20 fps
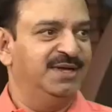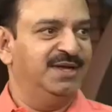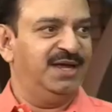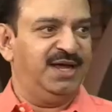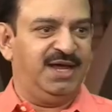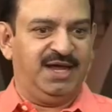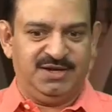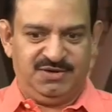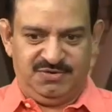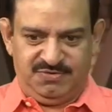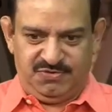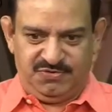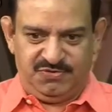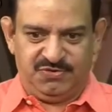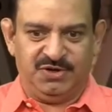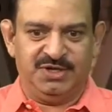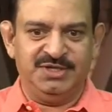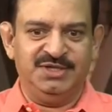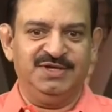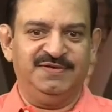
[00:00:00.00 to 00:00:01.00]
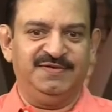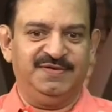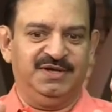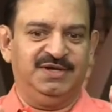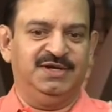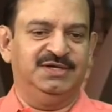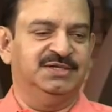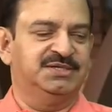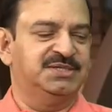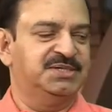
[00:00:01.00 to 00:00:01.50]
And on the
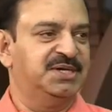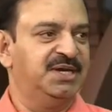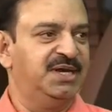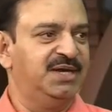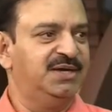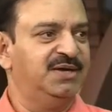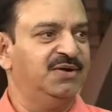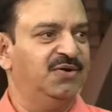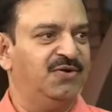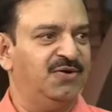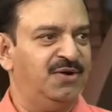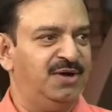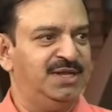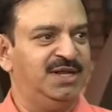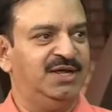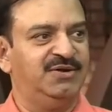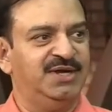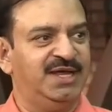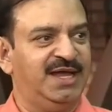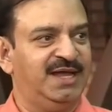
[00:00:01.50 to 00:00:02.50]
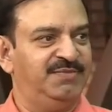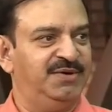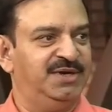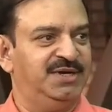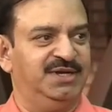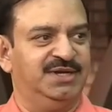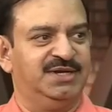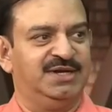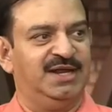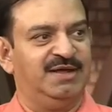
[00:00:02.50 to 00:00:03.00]
uh, street, all our
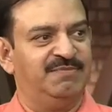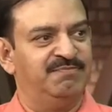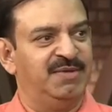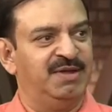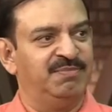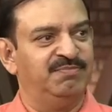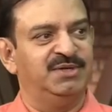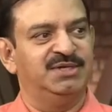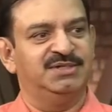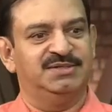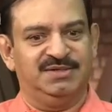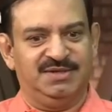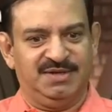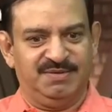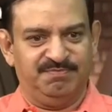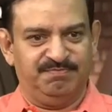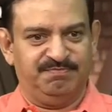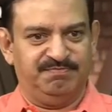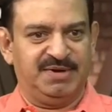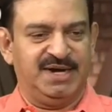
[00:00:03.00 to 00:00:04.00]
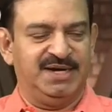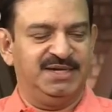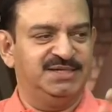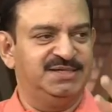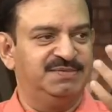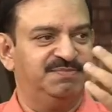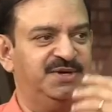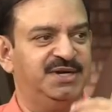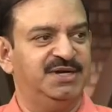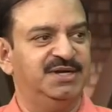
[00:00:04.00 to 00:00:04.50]
diabetic club members
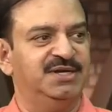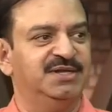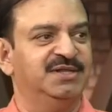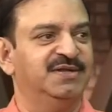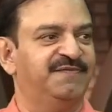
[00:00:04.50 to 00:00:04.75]
participated in the